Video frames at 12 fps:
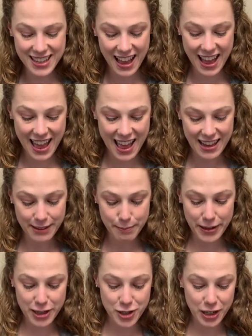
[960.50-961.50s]
and
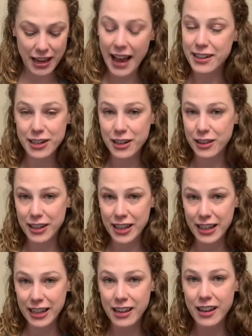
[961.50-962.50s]
make sure you enter
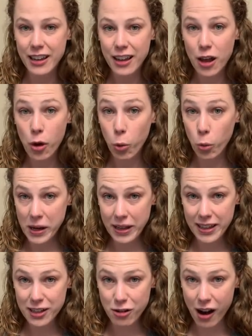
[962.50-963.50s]
the
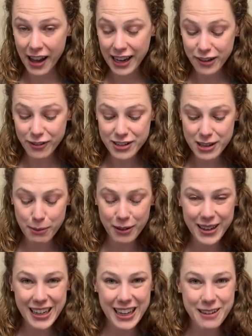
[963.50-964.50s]
weekly drawing for summer
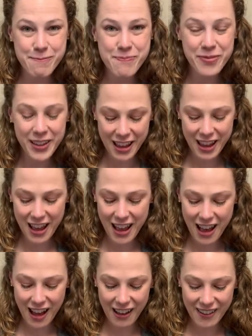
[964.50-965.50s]
reading.
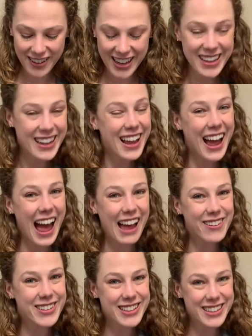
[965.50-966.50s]
All right, I
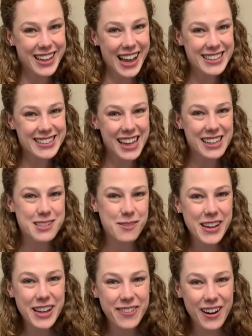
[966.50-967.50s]
will see you guys next
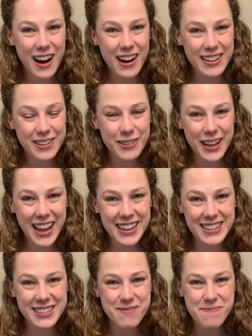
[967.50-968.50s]
week for our new kit.
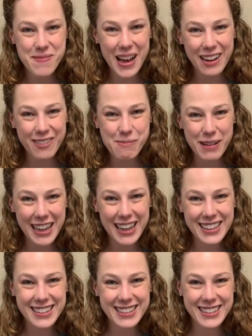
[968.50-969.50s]
Bye everybody.